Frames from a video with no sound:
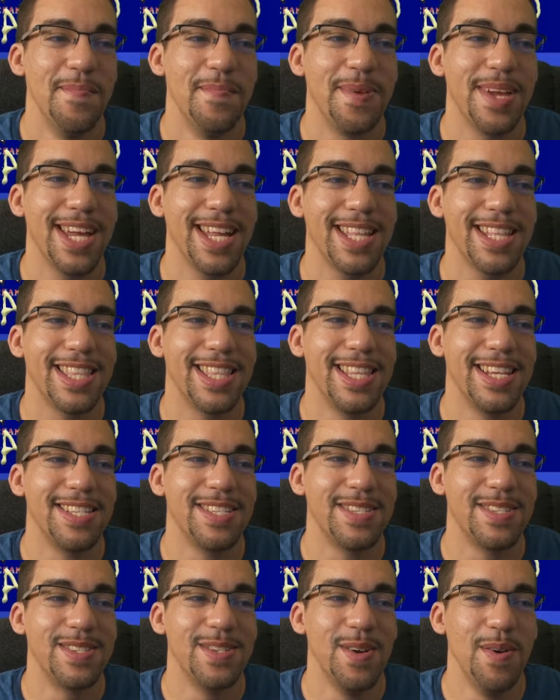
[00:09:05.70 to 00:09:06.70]
beat the
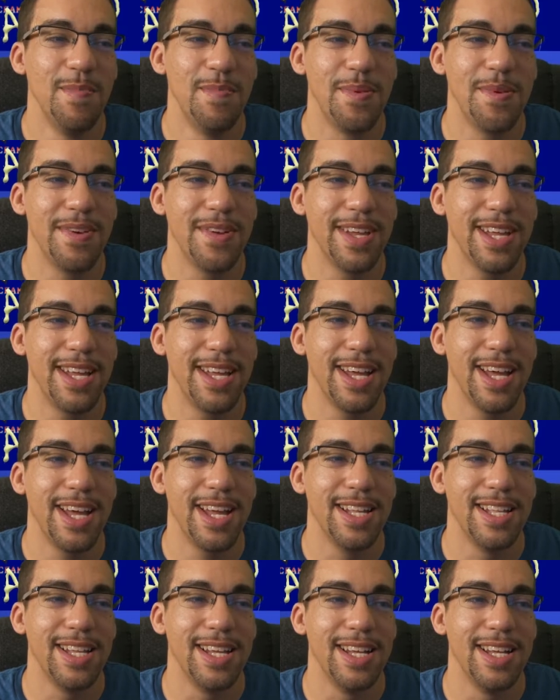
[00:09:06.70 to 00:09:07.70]
Super E
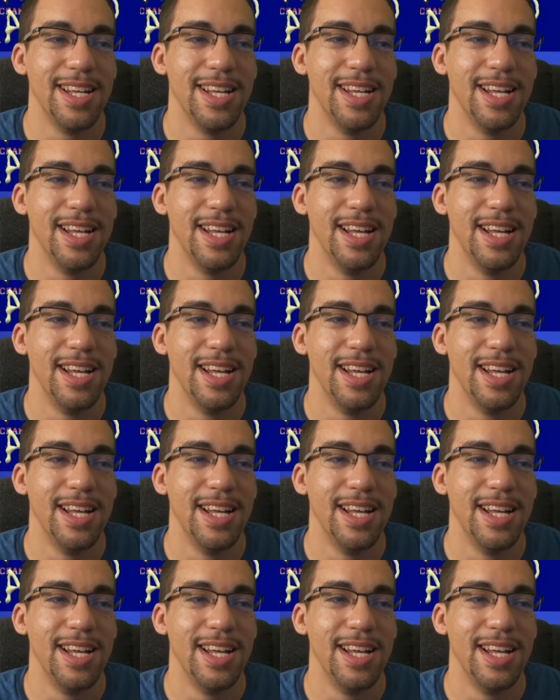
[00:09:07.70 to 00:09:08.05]
Honda.